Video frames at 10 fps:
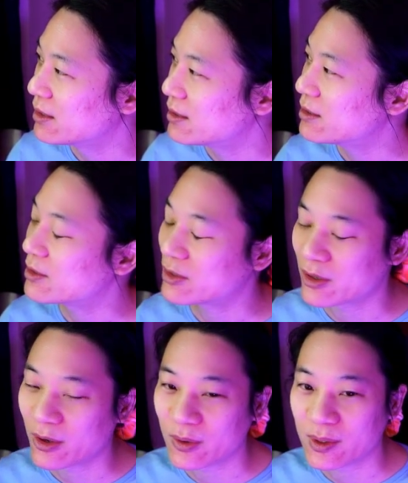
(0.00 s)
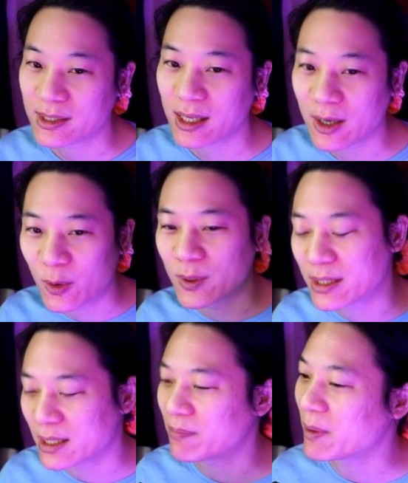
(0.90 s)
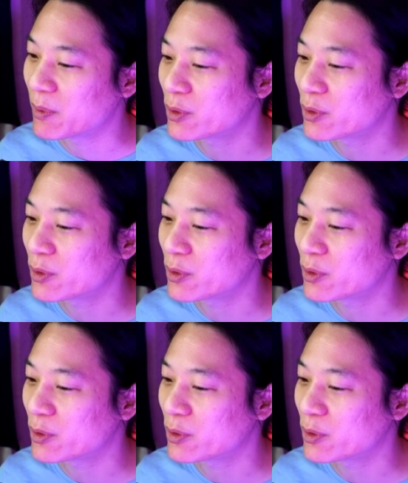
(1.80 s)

So it's like I always need people